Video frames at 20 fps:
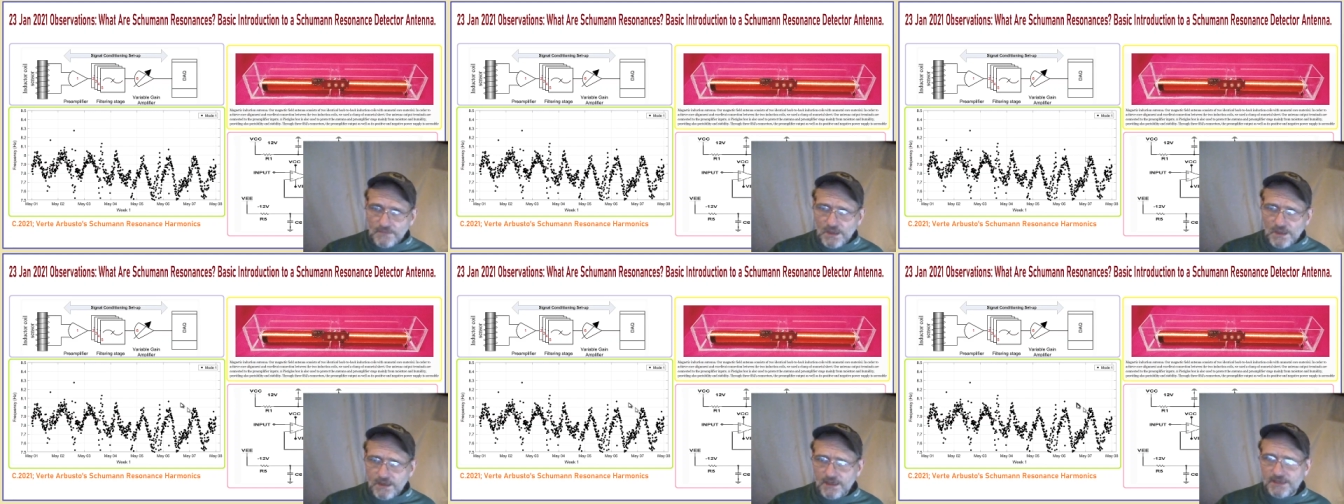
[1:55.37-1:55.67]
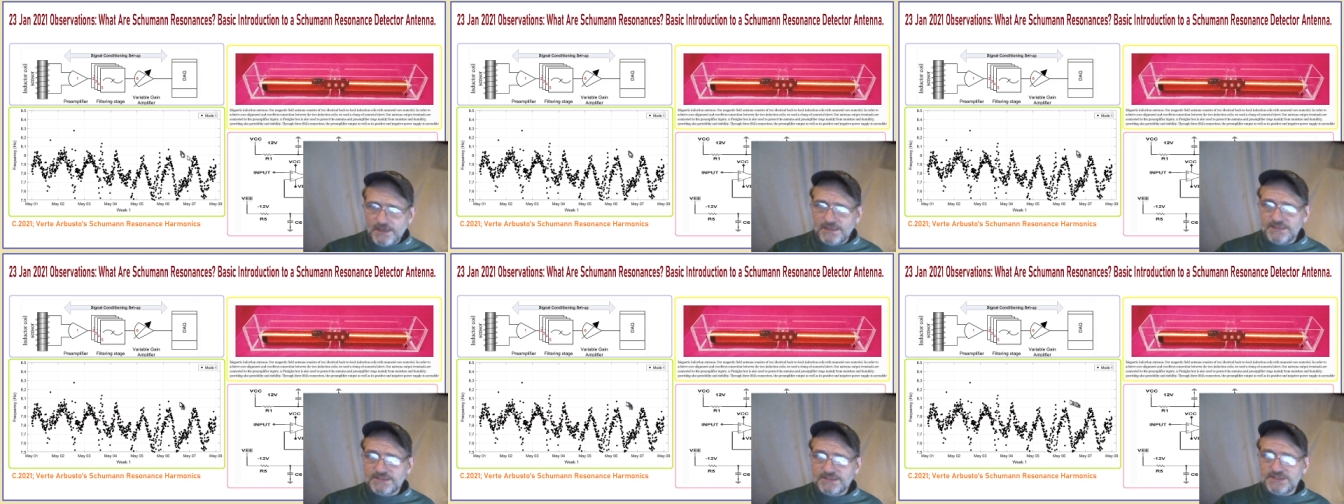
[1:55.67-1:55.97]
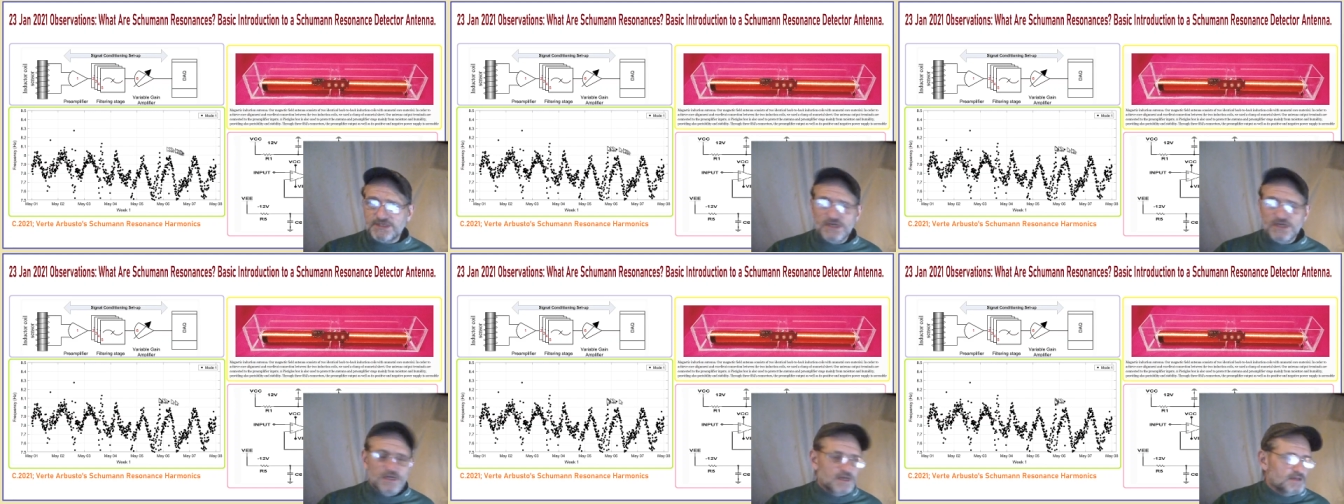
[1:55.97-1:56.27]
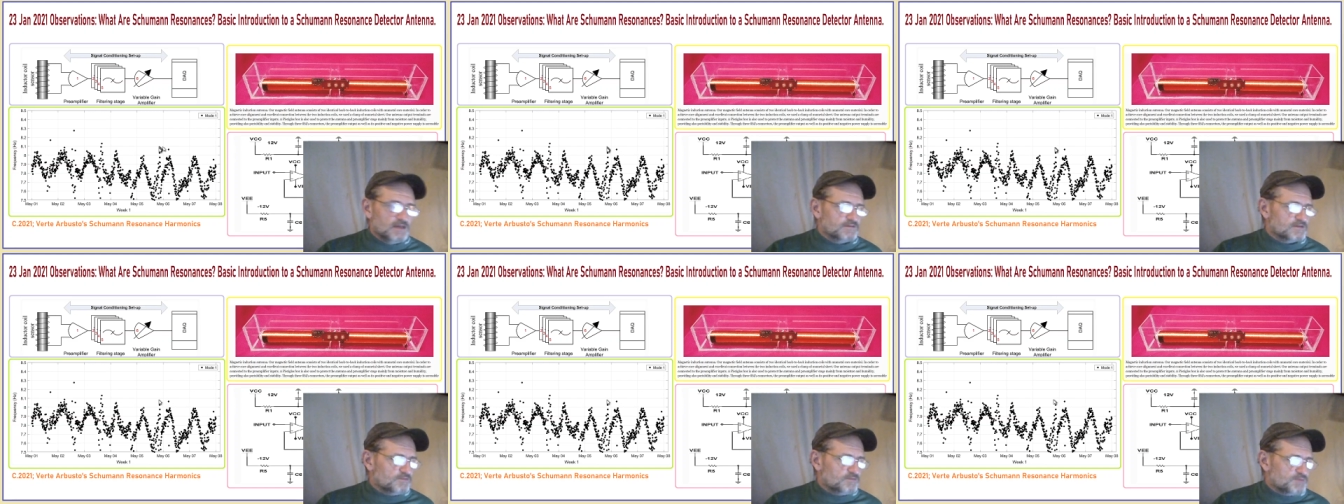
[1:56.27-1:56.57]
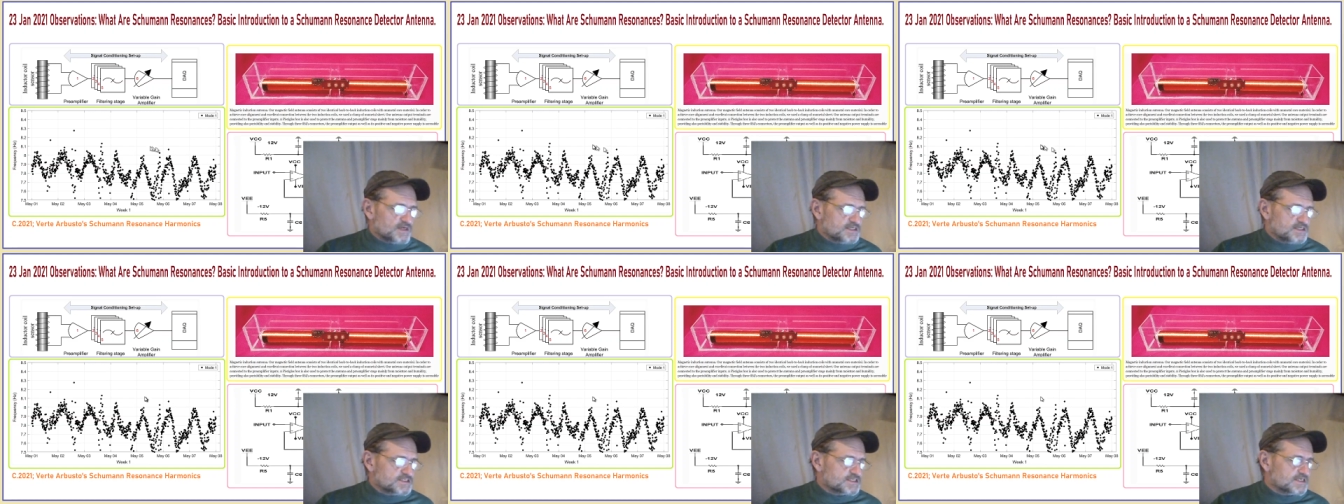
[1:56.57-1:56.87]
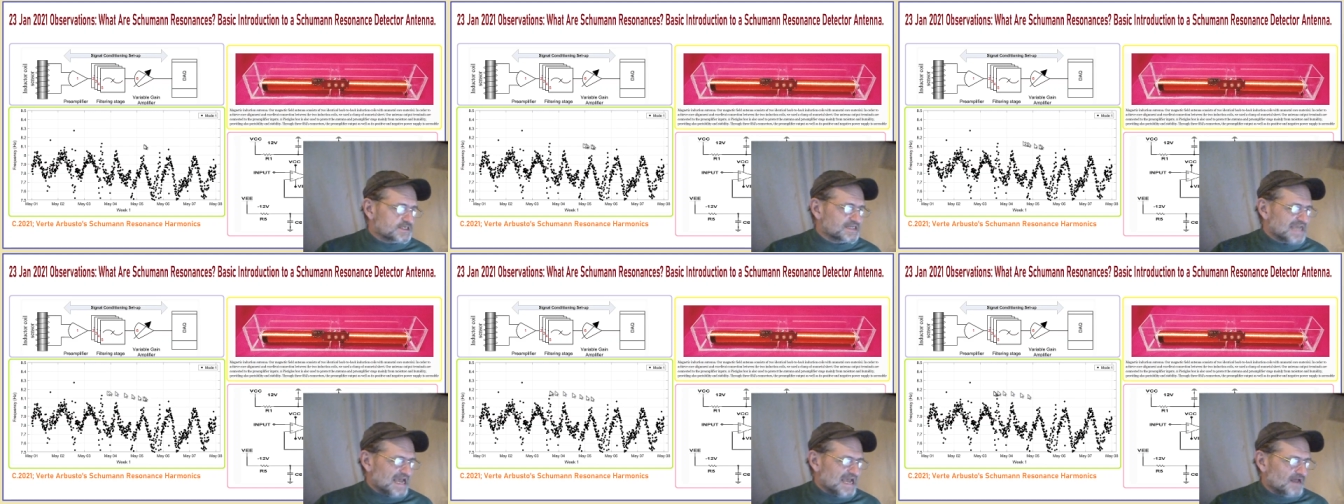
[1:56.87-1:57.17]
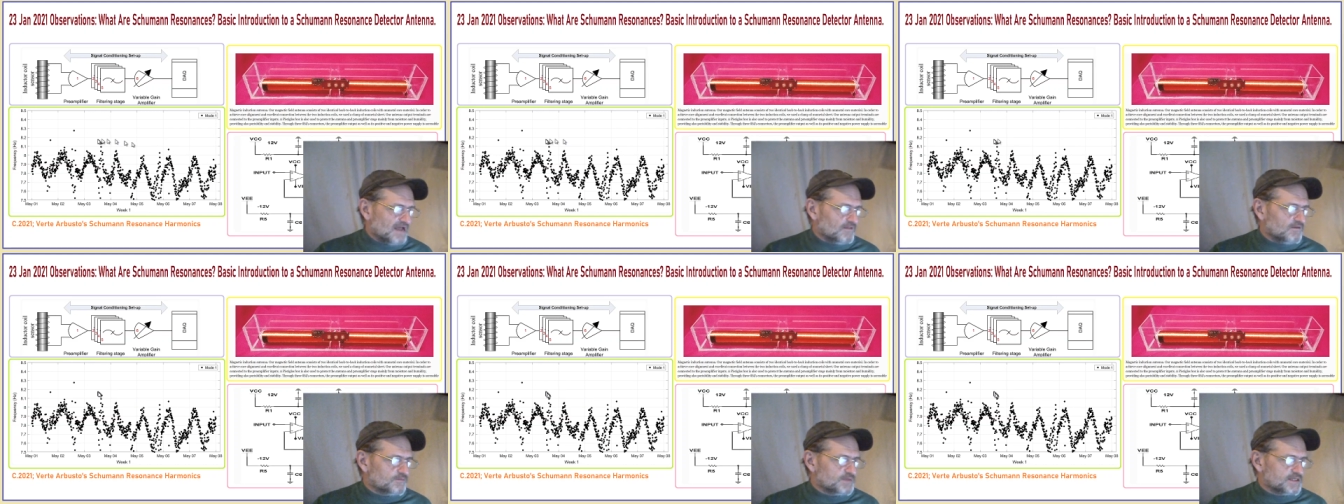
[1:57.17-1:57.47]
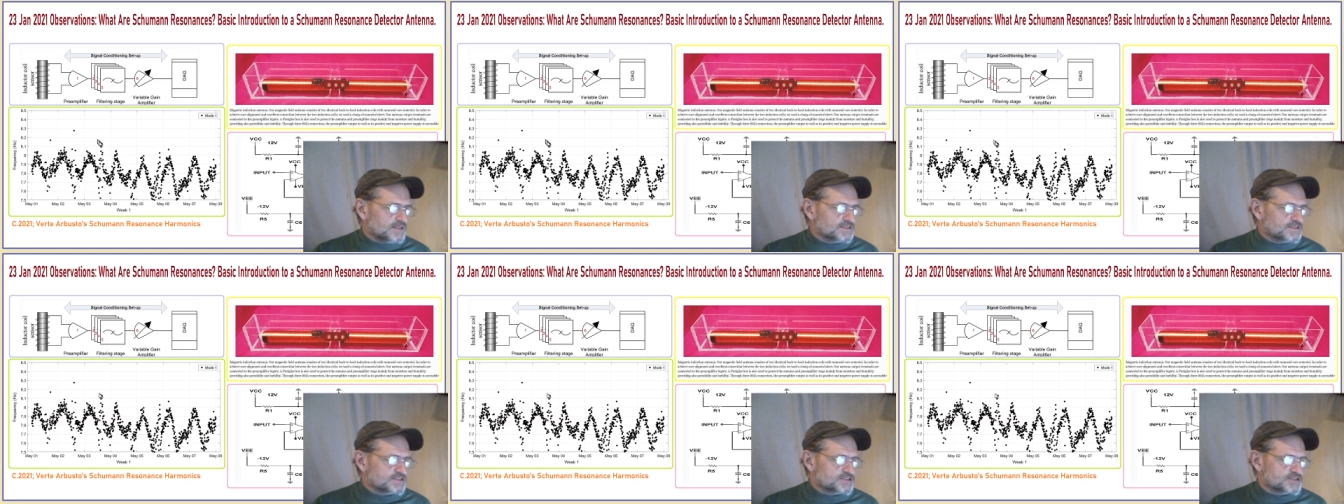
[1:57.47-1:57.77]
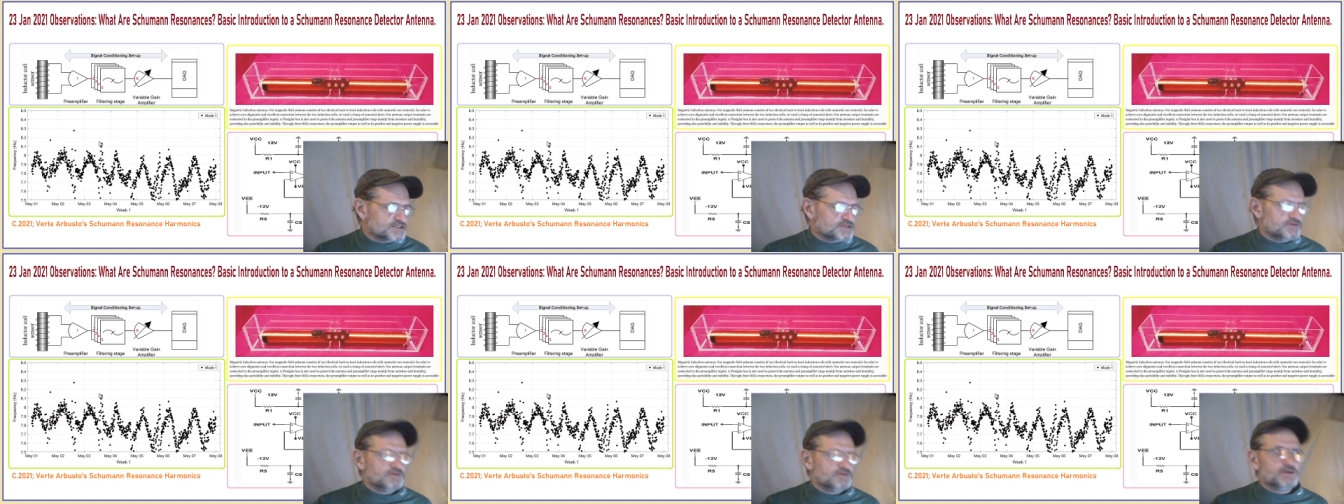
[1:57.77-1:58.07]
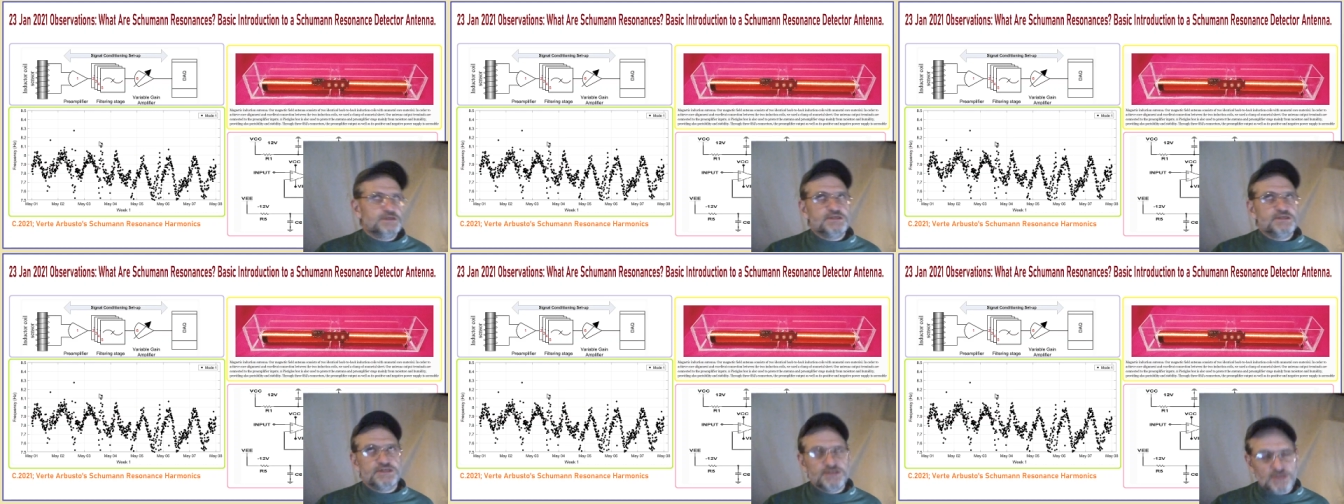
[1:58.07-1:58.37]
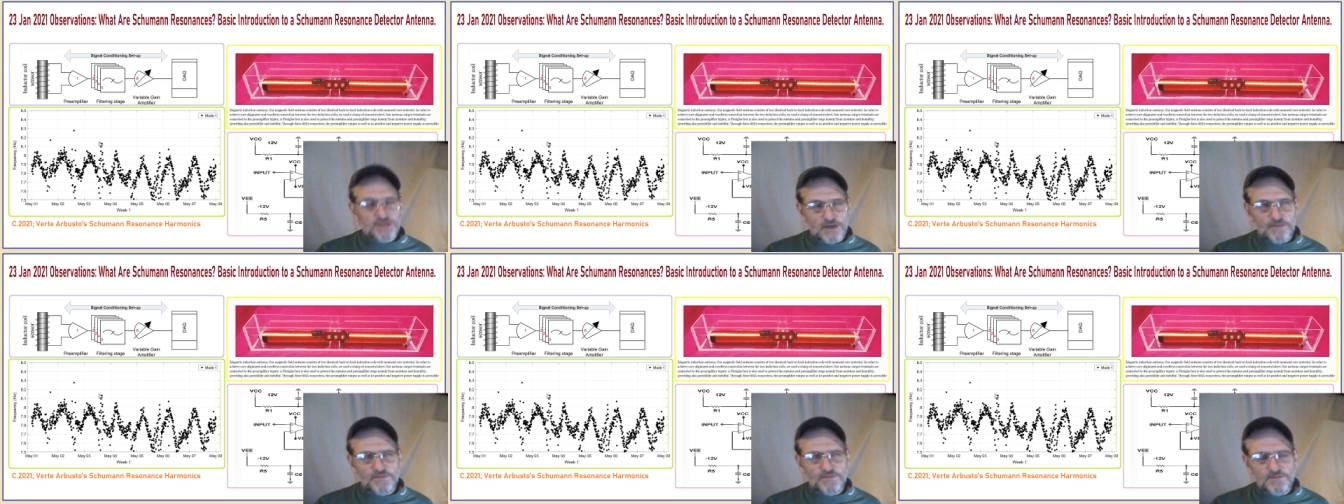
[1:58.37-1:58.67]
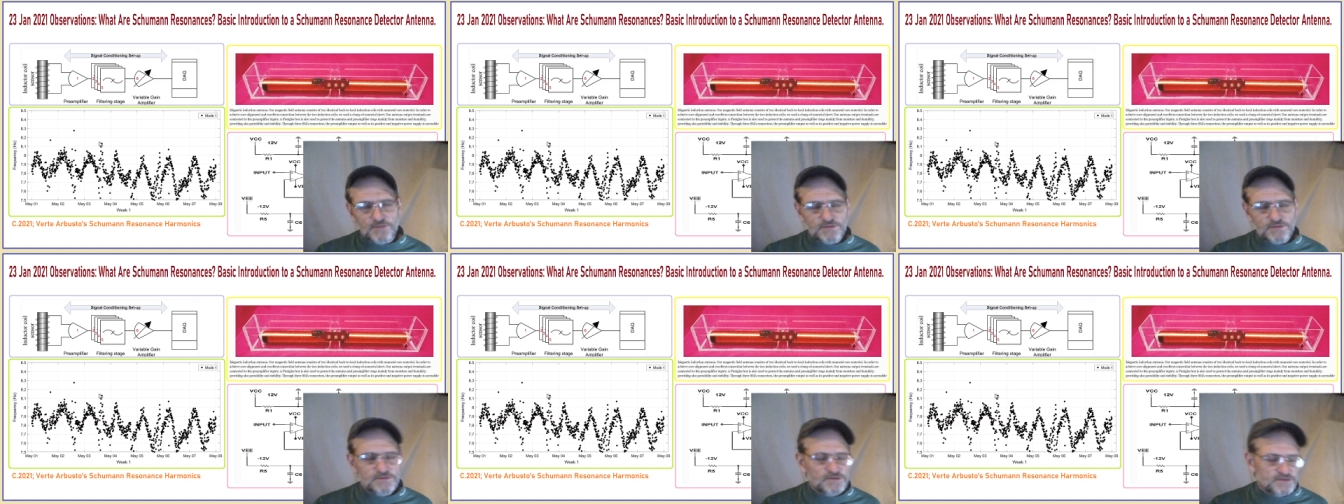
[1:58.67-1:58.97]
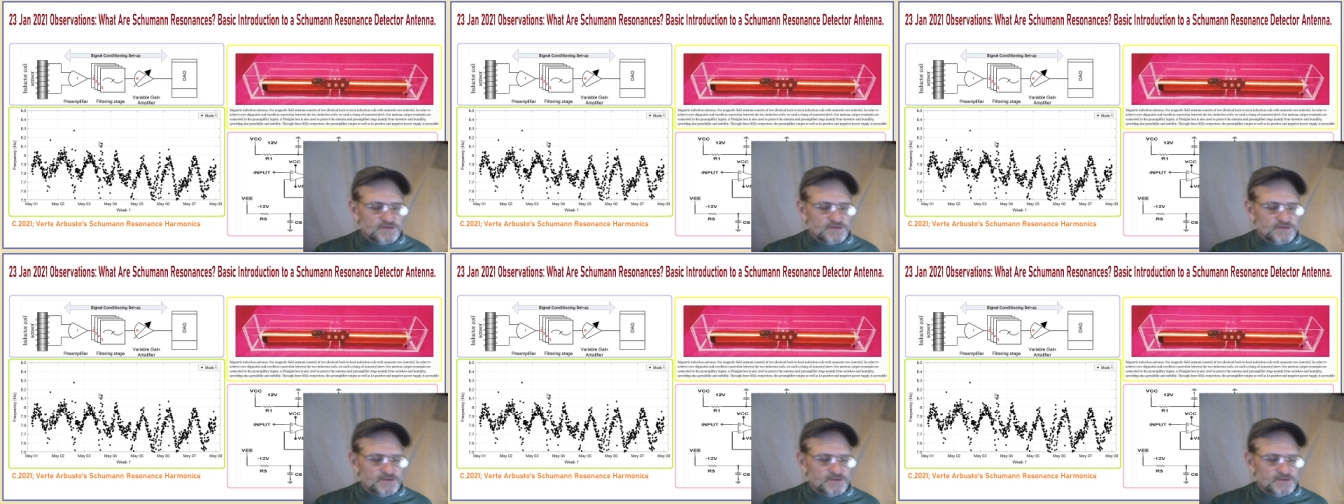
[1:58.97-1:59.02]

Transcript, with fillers: is the basic elements to or some the